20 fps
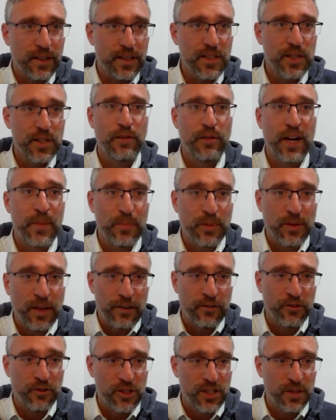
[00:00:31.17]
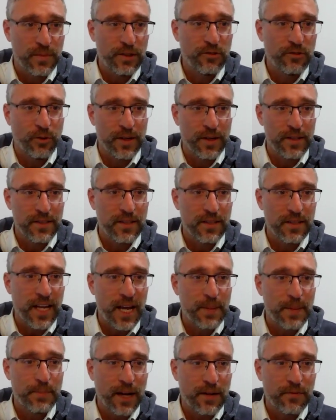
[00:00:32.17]
It's a great pleasure to be joined
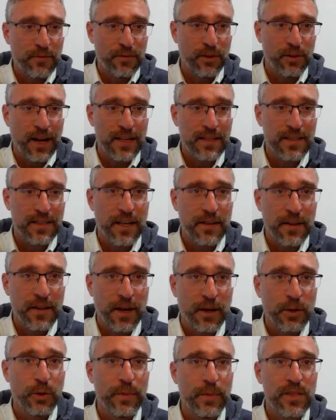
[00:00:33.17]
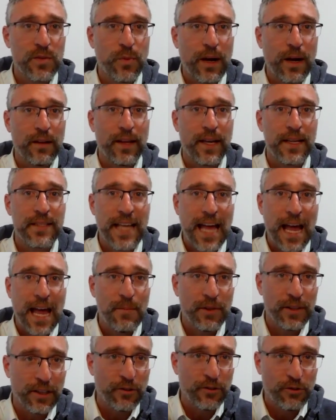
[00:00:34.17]
today by Fleur, Hassan, Nahoum, as well as
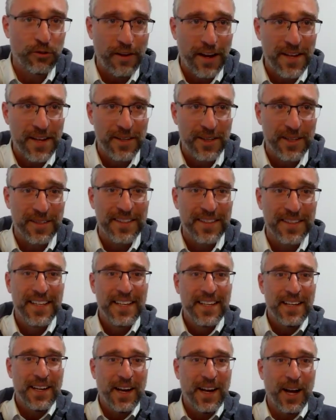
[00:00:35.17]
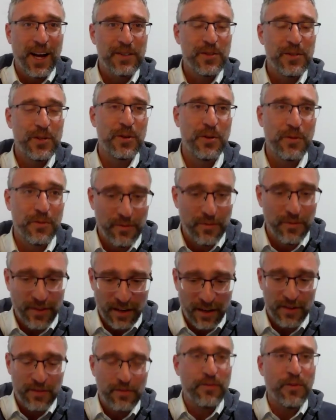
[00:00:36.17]
Emily Schrader, two
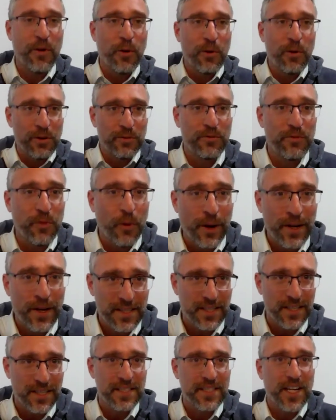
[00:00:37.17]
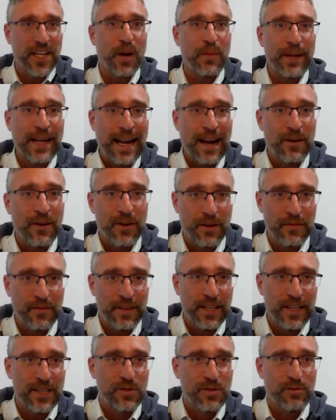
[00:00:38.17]
very vocal voices coming out of
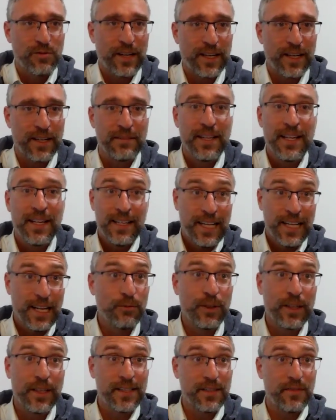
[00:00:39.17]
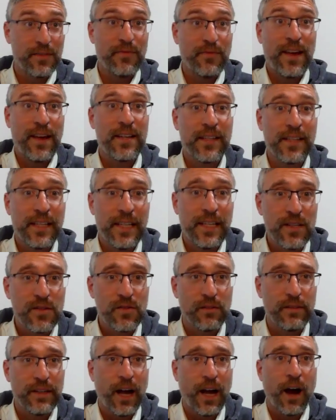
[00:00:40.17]
Israel and really defending
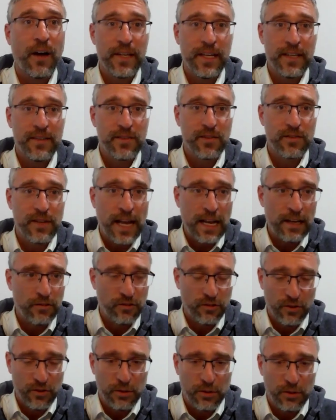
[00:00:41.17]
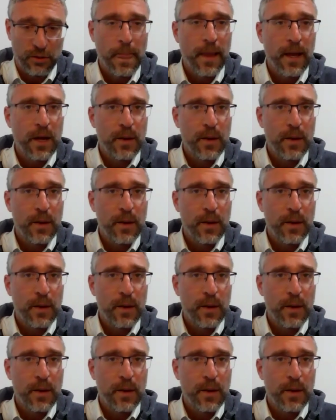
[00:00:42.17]
Israel on the international